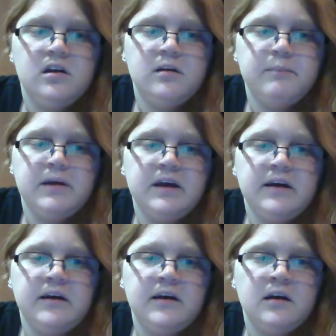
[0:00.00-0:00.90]

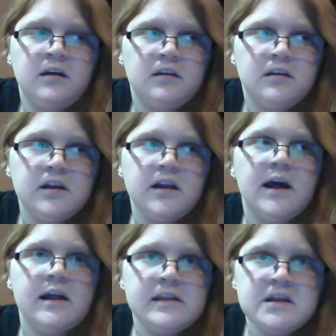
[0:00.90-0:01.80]
but
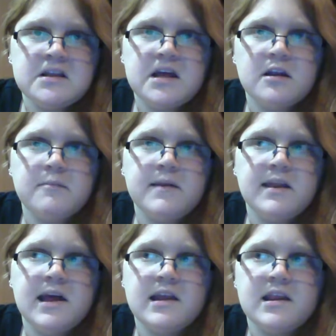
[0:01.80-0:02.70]
I think that'll be
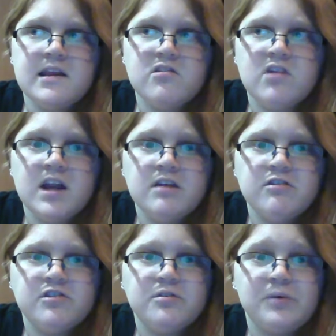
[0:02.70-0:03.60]
the end of this, kind of
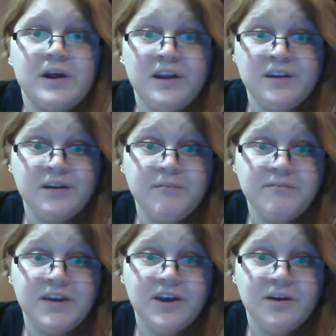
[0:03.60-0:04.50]
just a random
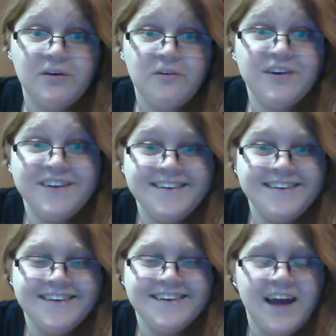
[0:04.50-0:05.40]
video.
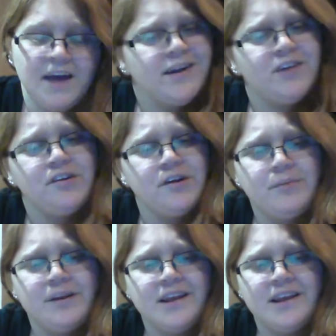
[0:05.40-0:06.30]
I haven't actually done
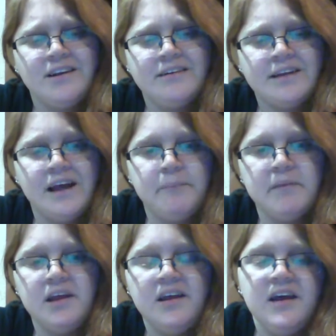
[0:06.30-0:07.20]
one of these in a long time,
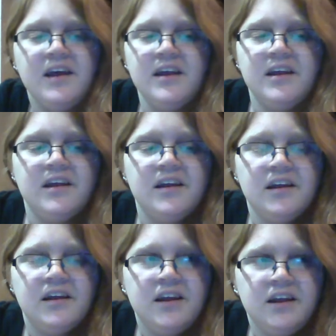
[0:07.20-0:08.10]
but
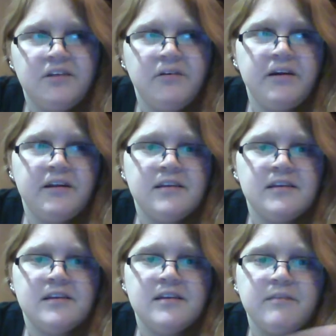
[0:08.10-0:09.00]

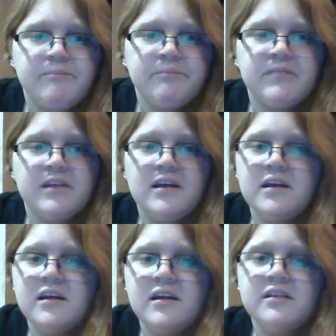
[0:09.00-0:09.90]
anyways,
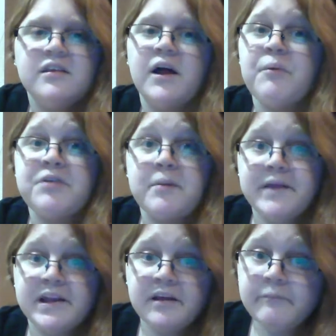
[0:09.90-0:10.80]
so that was
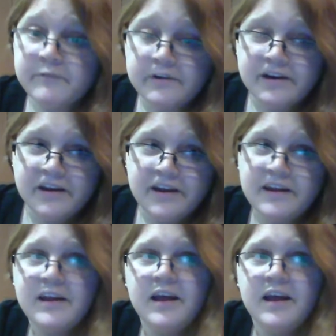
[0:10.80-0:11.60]
updates on Bri